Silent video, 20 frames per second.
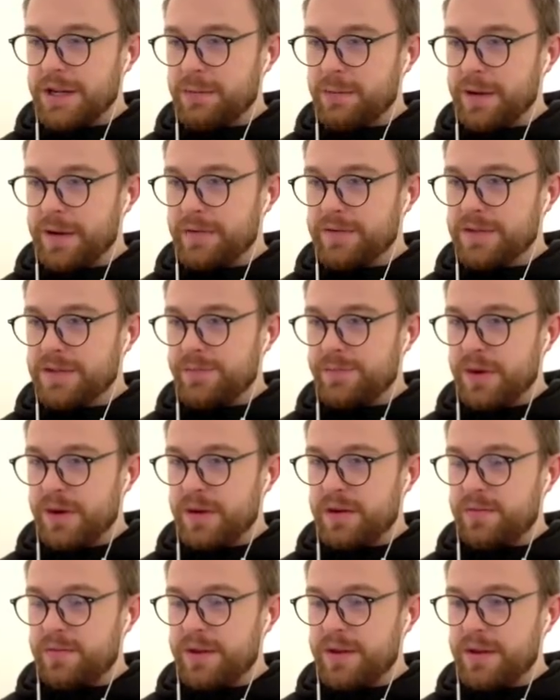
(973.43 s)
we have
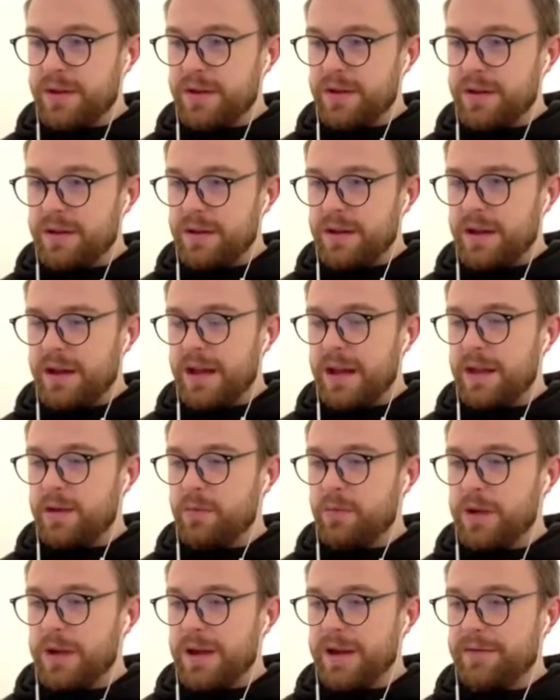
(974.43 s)
spearmen and
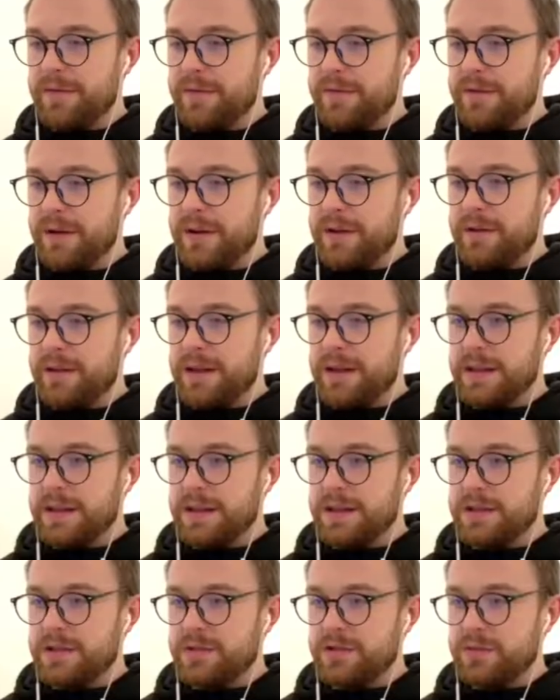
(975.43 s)
we have the very
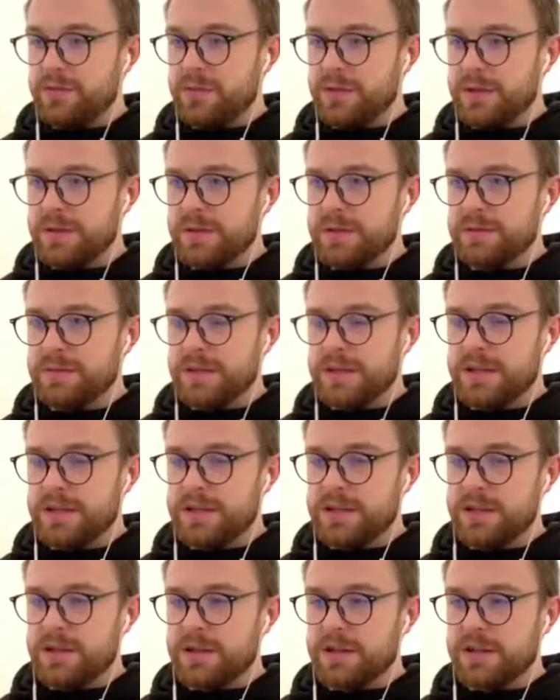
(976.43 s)
elite troops. I'm
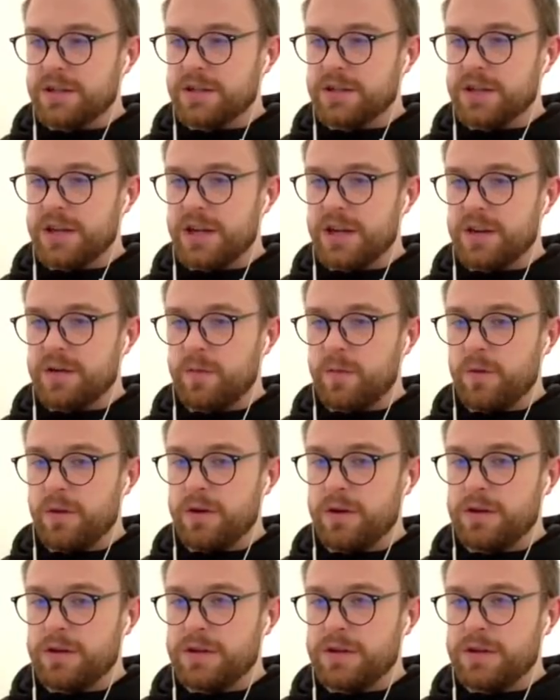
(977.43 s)
actually gonna check what